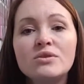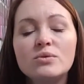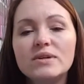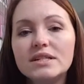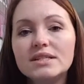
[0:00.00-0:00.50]
The
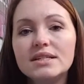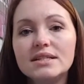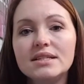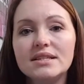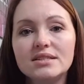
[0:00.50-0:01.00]

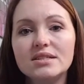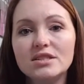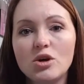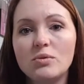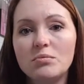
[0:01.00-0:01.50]
reason this is
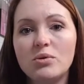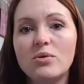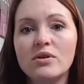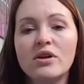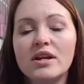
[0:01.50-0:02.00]
so
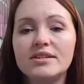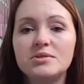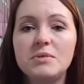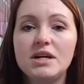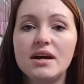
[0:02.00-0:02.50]
important is
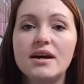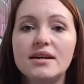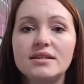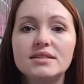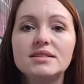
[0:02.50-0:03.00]

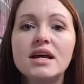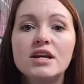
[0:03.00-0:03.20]
because